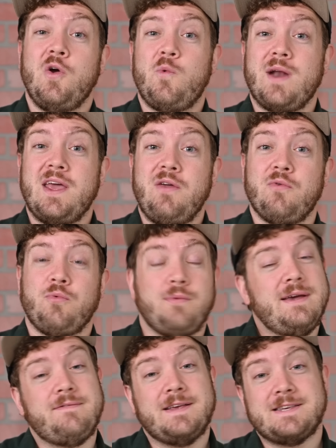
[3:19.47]
when I
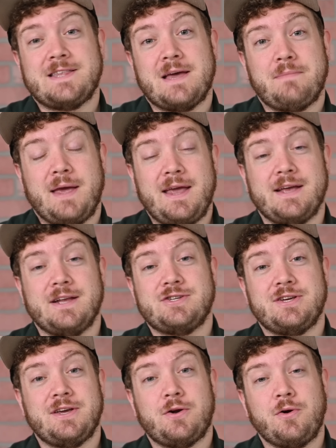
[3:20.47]
revisit that
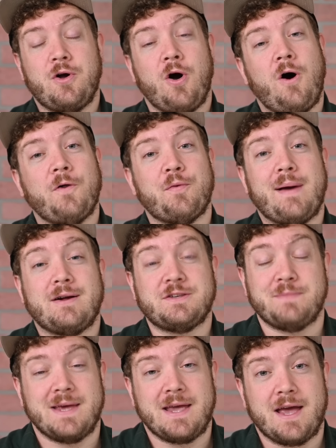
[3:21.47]
page, it'll call them out
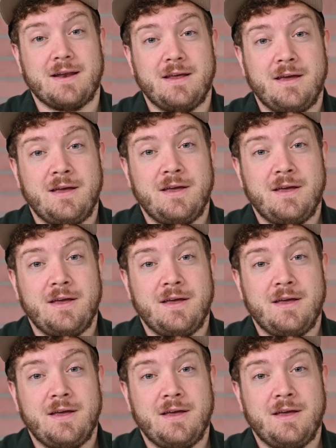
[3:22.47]
to me again.